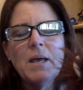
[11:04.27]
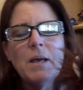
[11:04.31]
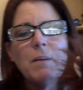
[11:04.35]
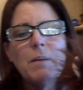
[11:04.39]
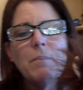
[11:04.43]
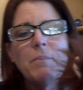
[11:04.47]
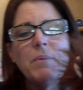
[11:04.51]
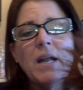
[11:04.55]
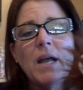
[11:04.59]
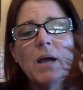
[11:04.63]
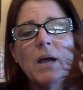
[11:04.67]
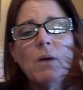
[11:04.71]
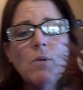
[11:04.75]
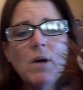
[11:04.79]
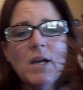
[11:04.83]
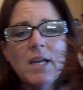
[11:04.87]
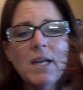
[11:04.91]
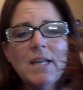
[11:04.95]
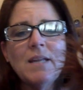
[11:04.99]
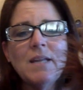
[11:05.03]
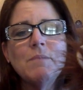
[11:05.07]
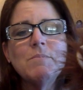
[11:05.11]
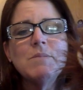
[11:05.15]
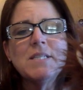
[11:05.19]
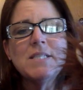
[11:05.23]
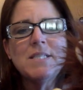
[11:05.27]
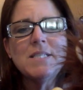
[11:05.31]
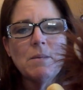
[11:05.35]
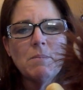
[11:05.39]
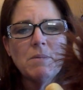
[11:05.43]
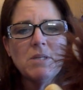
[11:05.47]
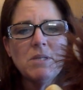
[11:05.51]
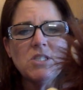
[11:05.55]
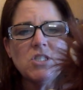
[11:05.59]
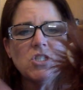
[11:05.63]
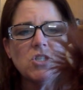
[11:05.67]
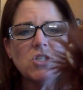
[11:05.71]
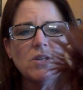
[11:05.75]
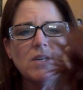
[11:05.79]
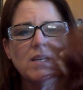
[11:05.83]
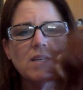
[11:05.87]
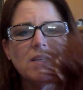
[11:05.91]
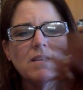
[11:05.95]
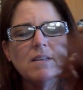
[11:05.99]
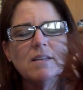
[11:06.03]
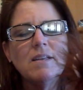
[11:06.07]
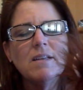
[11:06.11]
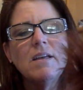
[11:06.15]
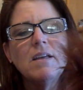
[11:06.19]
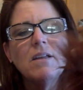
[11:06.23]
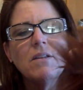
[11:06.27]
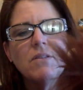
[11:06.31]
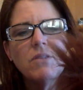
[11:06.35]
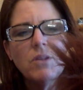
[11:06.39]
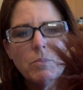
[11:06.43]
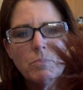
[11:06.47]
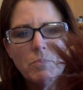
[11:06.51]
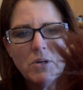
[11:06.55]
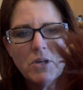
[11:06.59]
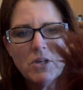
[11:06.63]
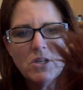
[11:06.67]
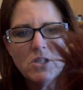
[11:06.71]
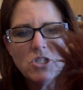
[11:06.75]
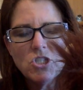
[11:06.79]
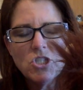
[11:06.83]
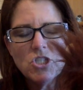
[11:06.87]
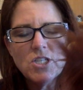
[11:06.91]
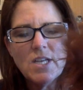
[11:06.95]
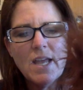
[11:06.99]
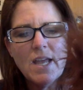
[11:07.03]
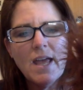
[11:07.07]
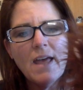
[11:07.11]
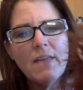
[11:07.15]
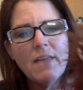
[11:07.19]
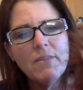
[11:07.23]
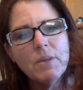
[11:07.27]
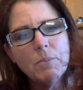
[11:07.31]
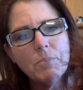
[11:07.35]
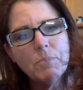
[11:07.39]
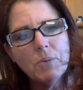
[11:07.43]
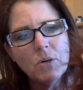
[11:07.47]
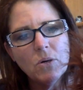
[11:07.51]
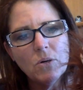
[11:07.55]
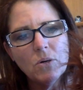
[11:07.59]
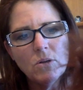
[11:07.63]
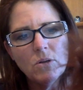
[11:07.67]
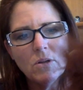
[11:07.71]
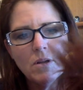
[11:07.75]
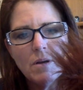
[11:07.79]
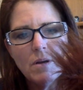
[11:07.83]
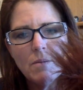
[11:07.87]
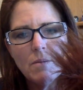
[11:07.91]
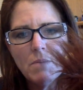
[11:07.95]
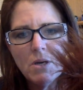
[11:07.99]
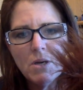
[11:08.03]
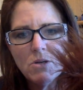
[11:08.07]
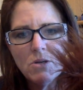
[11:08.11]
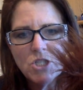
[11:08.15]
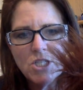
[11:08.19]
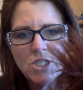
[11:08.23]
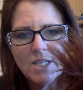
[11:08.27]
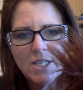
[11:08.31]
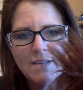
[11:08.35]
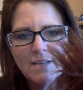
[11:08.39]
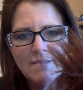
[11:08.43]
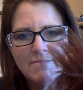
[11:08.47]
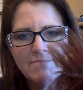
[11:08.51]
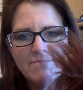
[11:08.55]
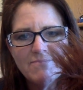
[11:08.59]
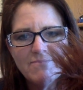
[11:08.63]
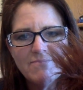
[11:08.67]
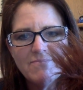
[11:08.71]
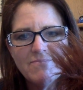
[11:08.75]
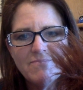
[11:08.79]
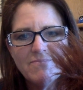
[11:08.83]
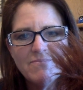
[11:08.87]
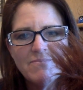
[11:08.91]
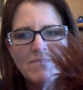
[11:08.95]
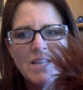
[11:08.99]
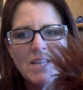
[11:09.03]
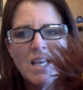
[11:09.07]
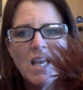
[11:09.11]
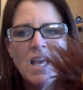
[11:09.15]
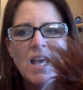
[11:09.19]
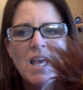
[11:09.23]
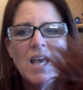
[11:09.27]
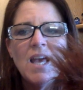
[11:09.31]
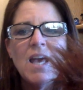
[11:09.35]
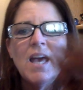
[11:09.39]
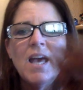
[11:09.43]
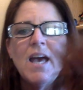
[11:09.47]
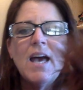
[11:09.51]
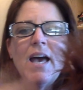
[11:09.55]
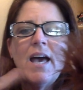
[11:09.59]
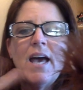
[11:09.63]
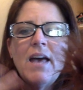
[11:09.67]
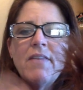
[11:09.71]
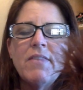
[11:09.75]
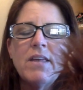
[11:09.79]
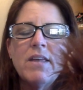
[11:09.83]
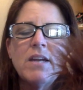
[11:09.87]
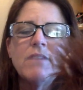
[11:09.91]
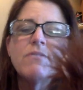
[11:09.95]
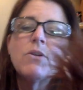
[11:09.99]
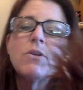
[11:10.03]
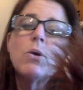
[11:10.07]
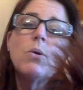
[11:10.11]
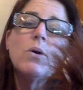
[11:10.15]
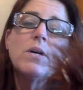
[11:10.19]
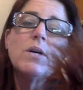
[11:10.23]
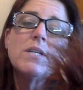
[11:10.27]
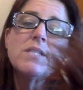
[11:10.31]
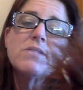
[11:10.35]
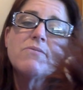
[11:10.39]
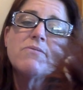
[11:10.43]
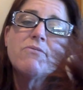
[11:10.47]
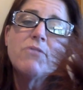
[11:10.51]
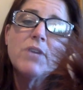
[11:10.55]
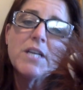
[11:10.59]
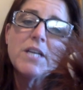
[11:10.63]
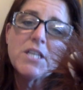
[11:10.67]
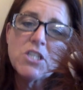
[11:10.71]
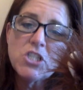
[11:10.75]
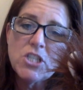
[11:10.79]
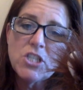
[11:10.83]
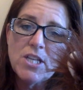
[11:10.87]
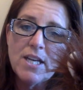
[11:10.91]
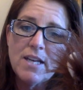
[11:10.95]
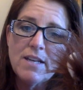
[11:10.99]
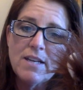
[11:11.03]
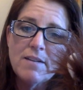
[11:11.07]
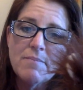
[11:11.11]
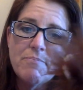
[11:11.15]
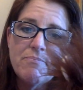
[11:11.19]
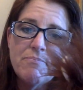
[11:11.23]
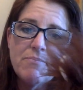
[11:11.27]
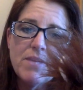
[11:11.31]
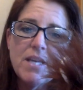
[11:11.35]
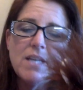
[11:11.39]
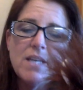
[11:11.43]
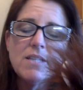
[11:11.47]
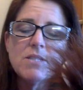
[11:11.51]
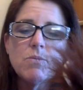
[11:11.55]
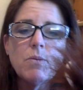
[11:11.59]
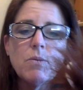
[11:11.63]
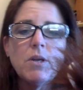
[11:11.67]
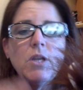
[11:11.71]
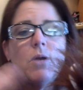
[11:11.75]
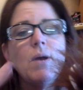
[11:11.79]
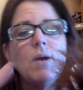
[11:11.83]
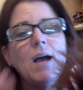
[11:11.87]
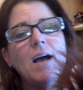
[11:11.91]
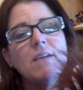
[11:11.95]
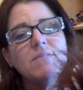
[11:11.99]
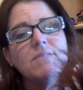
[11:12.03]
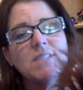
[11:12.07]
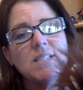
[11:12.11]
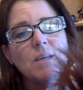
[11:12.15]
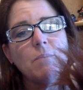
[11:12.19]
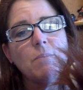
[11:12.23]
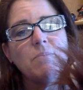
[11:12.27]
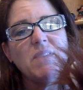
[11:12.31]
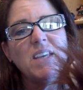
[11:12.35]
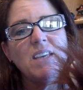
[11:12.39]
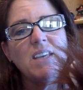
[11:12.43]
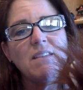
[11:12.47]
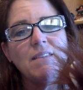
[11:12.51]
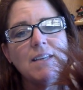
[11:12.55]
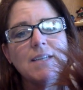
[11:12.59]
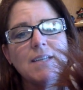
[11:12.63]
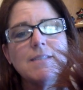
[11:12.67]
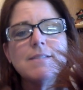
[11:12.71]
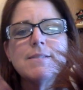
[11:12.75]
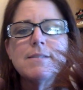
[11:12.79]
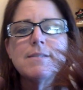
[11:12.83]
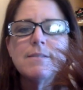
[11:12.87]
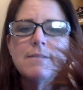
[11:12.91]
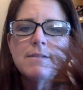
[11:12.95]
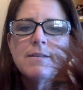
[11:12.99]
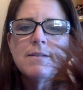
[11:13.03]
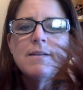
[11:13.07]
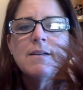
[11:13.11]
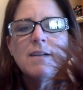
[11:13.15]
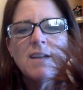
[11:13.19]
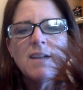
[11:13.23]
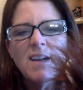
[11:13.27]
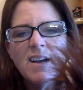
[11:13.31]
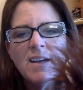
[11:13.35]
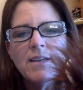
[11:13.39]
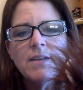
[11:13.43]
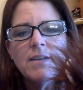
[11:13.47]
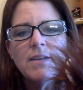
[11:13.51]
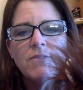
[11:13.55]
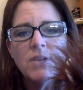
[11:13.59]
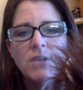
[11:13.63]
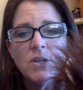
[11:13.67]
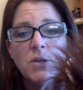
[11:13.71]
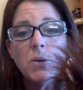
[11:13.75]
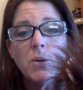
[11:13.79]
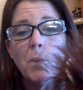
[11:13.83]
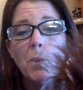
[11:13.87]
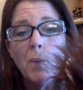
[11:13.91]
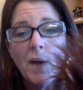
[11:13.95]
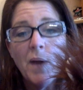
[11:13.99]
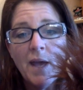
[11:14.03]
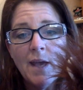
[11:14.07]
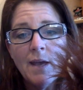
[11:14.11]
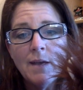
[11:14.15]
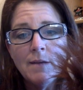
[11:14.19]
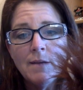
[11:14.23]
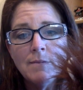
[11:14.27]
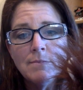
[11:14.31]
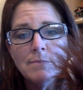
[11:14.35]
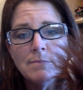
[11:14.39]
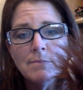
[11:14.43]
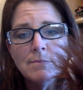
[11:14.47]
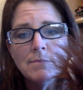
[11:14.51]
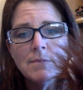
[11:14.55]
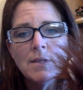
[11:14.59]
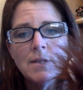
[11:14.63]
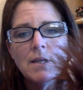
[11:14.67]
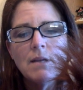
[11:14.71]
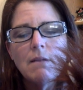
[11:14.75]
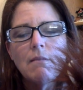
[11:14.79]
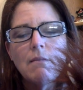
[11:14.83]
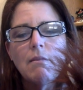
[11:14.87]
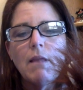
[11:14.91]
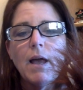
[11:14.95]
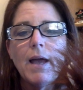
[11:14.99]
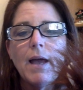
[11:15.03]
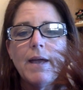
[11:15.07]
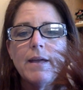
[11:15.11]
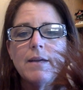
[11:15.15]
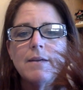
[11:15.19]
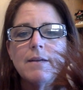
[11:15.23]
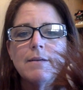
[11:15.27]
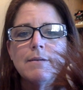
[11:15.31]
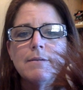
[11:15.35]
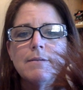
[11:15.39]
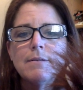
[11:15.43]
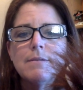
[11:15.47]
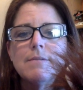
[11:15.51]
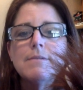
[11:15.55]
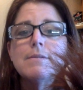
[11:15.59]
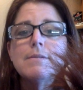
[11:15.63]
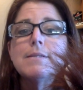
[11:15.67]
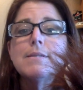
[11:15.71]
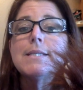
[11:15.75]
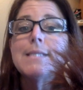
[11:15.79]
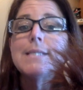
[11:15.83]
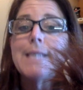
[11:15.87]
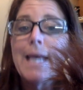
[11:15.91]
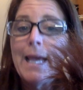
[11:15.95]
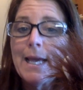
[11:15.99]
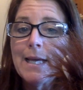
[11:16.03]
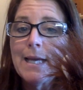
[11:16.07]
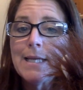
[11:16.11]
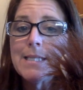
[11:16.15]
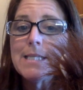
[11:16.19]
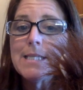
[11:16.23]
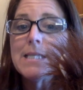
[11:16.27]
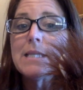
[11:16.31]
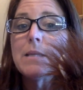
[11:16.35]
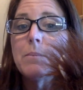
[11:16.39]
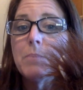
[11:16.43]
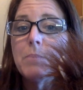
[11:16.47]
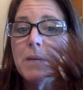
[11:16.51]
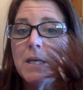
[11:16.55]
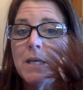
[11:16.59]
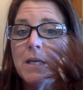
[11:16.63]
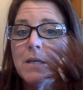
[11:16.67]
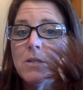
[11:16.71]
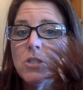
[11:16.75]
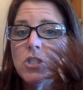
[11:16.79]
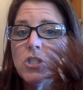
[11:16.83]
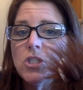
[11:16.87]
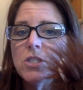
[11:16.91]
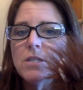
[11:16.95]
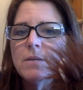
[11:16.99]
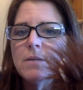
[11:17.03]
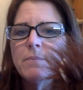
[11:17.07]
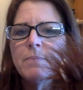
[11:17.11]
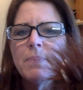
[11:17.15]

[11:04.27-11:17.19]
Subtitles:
but I wanted him to demonstrate the push and the pull motion. And then, of course, friction is when you have something that's kind of in your way, like sand at the beach.